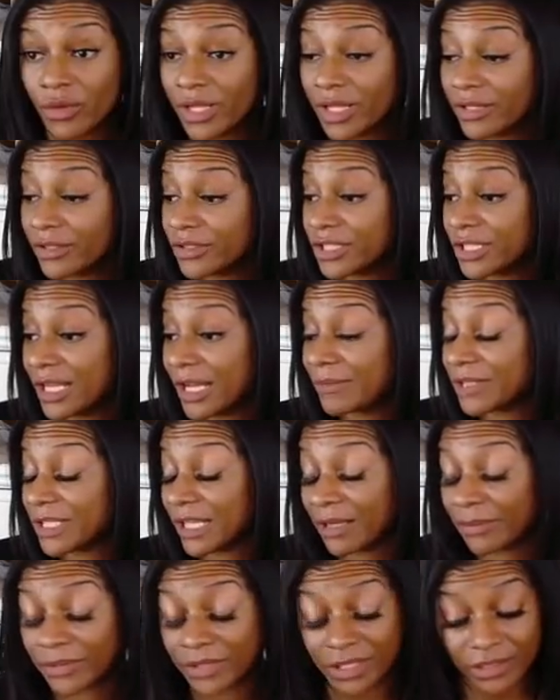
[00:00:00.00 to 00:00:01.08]
energy I'm
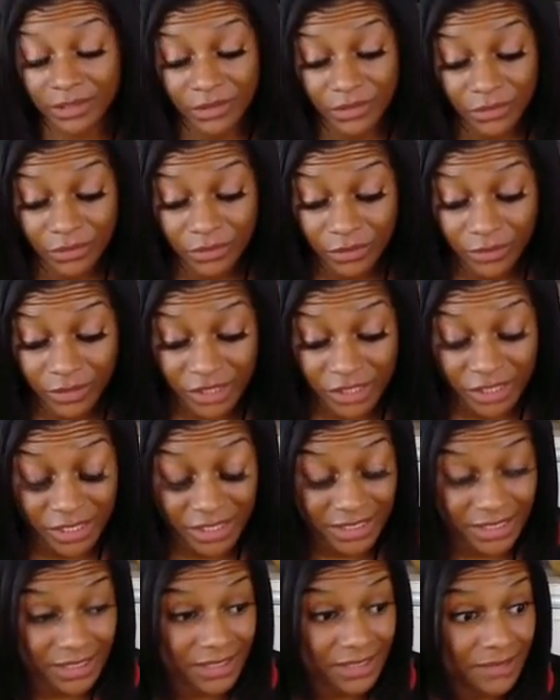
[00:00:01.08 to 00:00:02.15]
tapping into, Lord
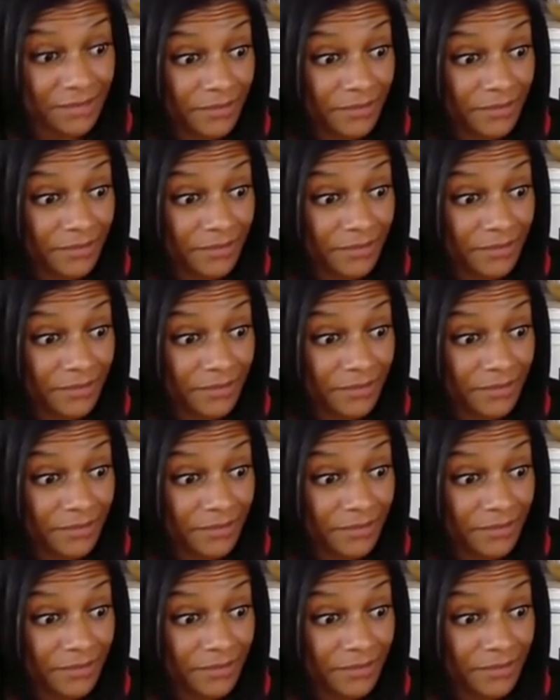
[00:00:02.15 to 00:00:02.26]
Jesus.